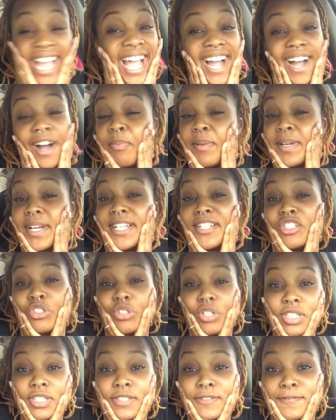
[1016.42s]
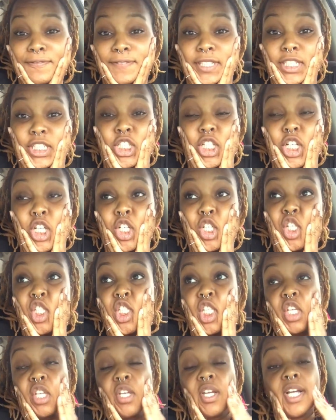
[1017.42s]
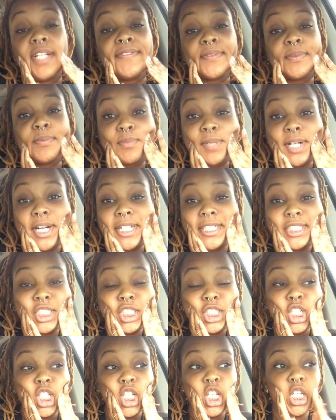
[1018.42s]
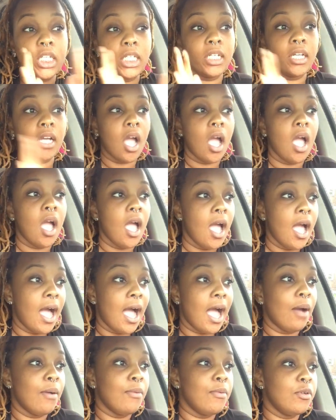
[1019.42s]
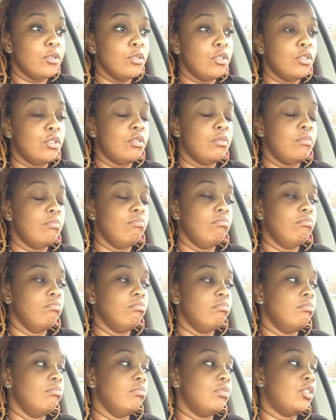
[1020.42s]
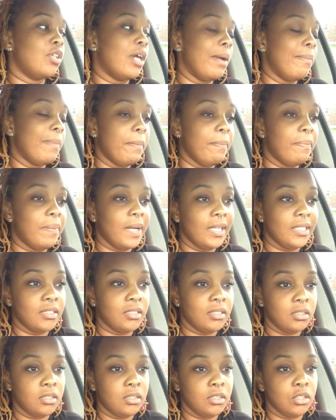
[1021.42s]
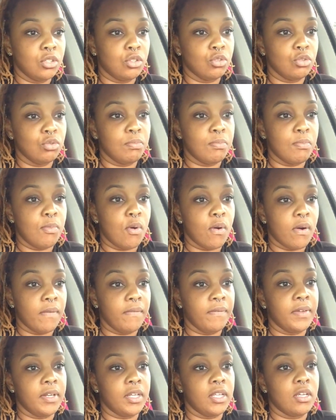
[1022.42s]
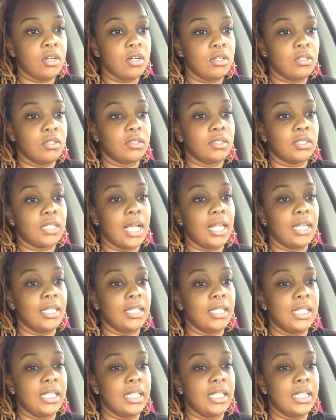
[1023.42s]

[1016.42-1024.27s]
hope you guys enjoyed this video. Thank you guys for watching. I will try my best to do more videos. At